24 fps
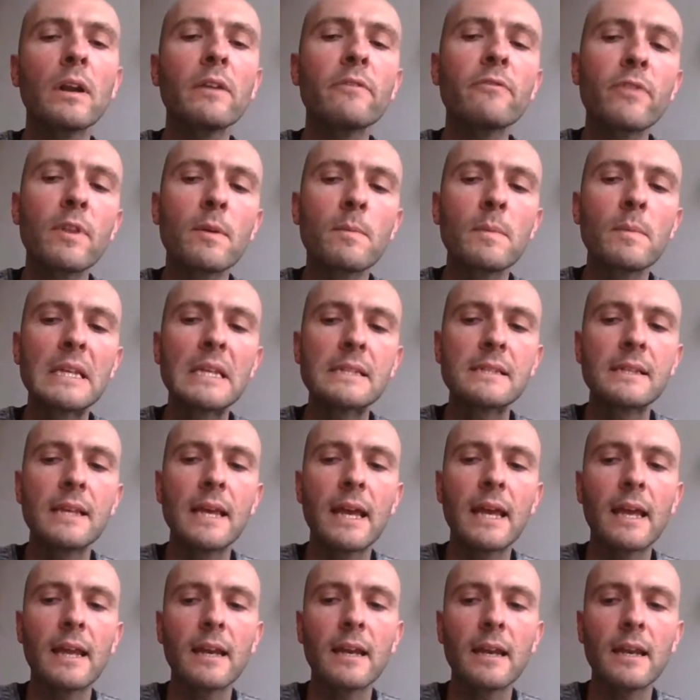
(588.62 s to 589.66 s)
One of them
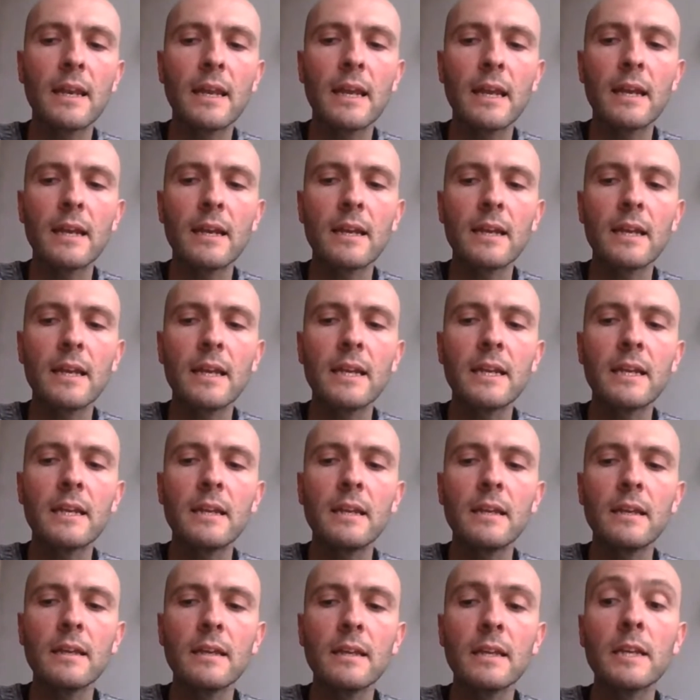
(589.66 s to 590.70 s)
is that
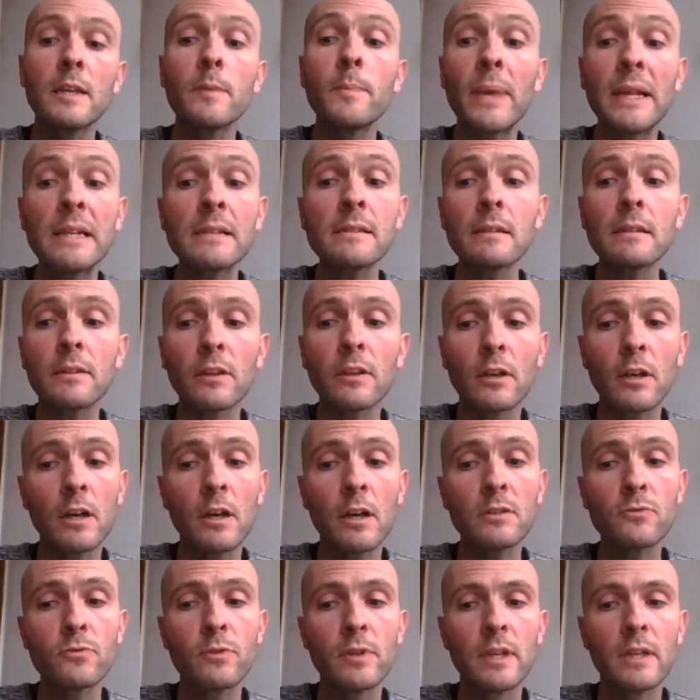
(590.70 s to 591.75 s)
it depends on
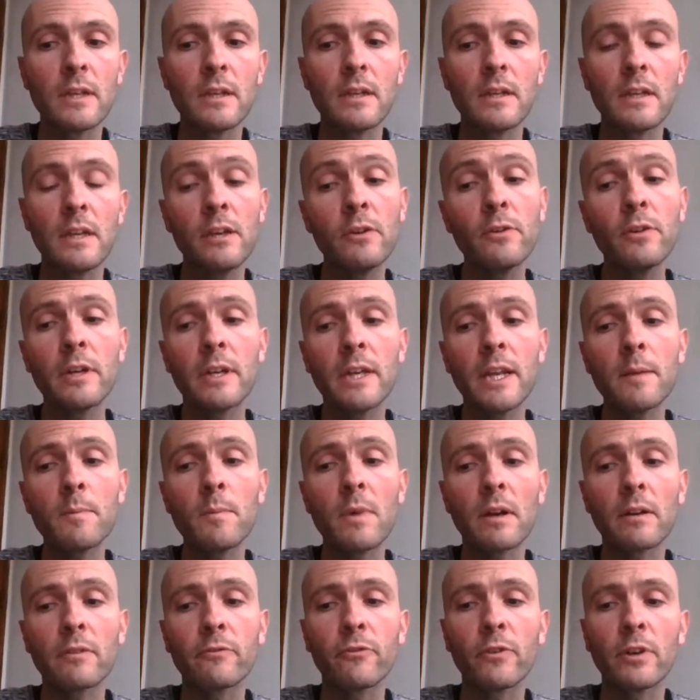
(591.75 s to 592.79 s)
the country. Here in
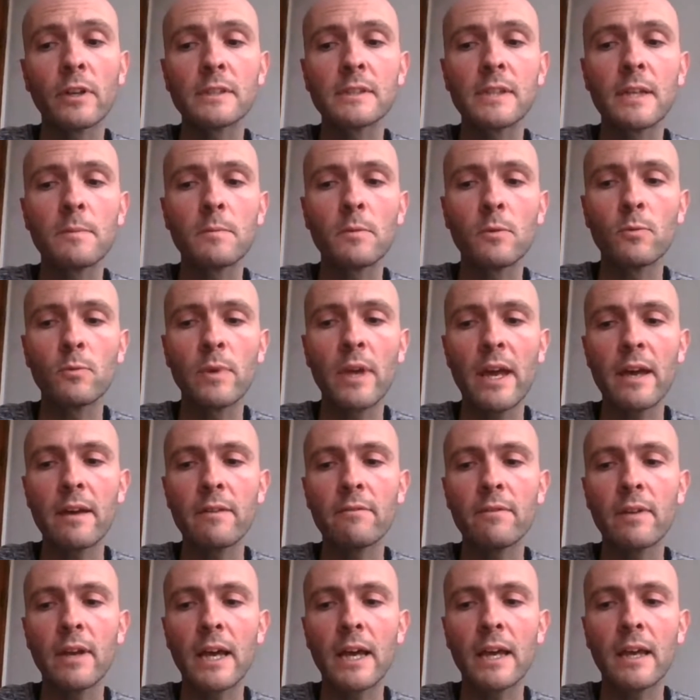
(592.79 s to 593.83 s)
Denmark, for example, we
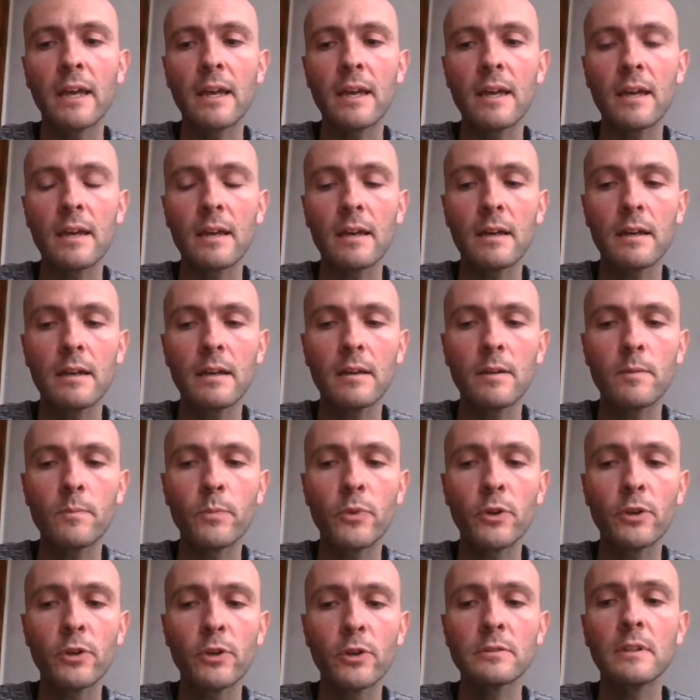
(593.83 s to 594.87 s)
have like
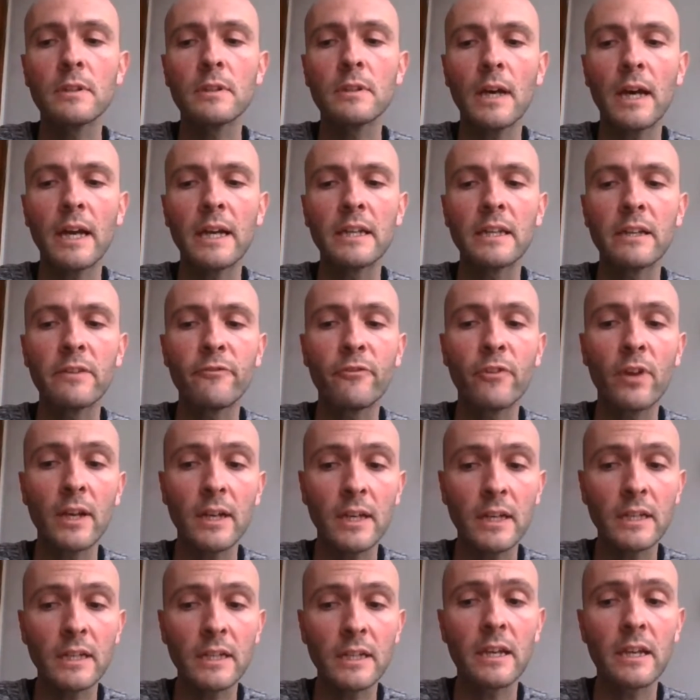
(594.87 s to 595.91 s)
a personal
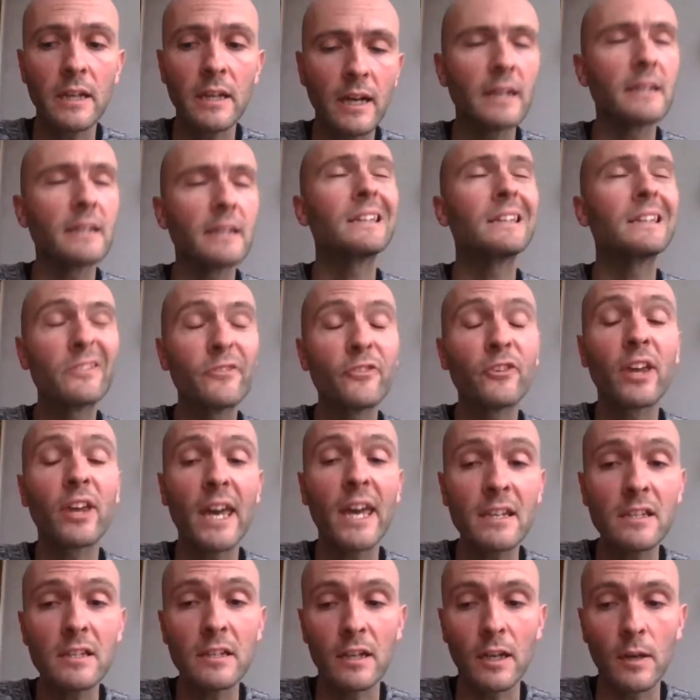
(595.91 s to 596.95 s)

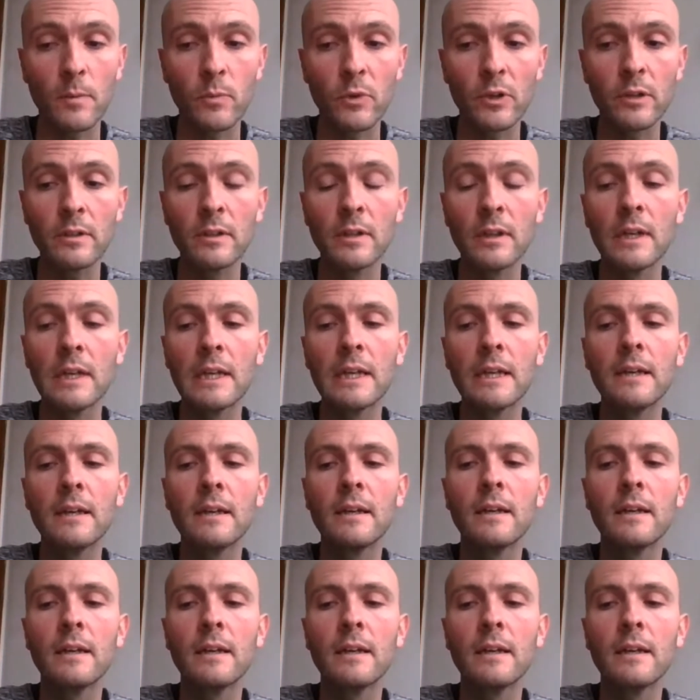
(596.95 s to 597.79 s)
identification number.